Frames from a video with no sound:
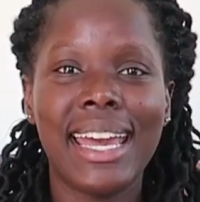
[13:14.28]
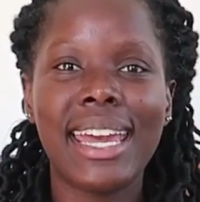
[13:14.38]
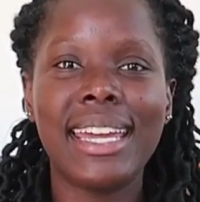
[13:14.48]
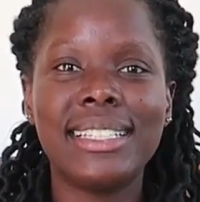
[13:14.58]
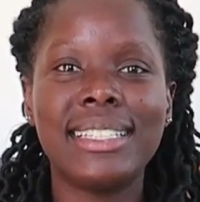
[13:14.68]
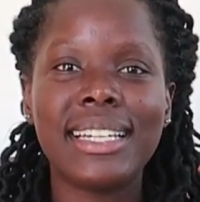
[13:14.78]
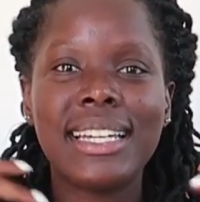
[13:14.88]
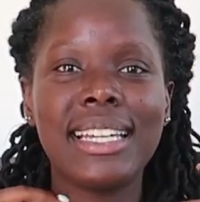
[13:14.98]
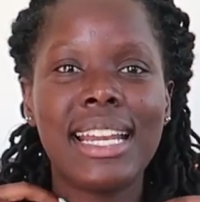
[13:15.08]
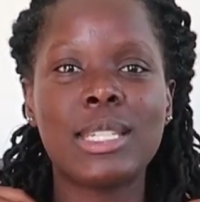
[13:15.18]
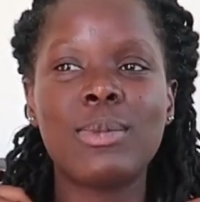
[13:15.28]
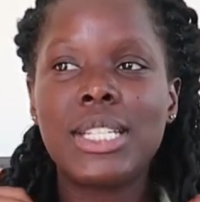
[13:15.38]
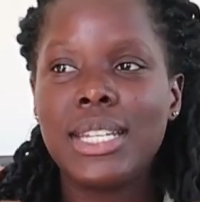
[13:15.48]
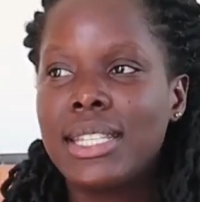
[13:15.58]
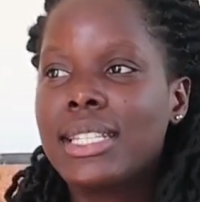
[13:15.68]
And in as
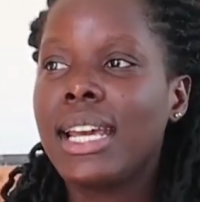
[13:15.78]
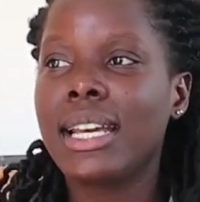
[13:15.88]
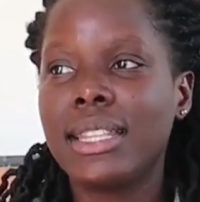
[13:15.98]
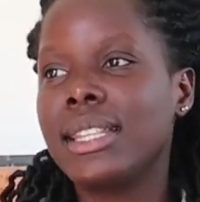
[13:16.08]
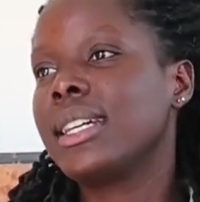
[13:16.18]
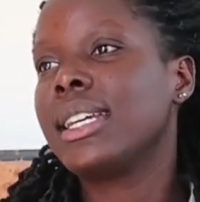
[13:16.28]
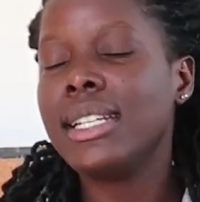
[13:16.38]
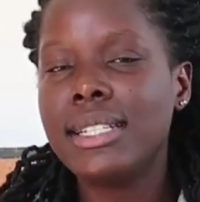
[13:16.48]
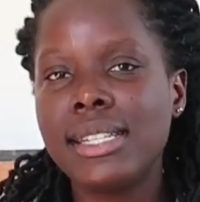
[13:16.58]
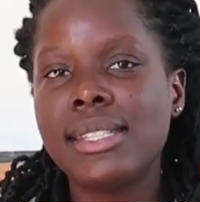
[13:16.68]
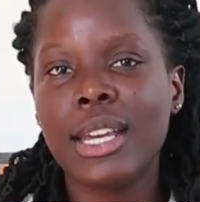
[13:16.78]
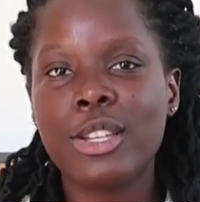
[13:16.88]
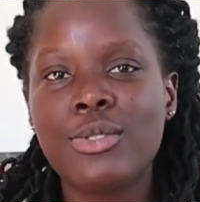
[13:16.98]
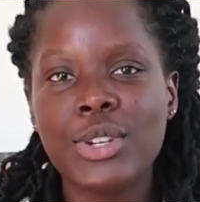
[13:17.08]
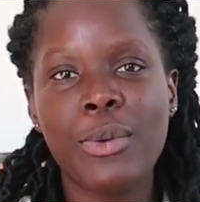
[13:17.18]
much as like the heat is
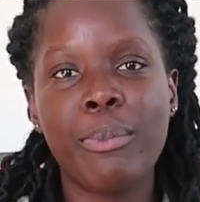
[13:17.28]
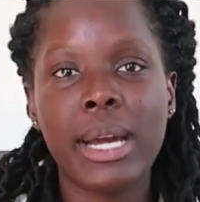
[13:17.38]
extreme,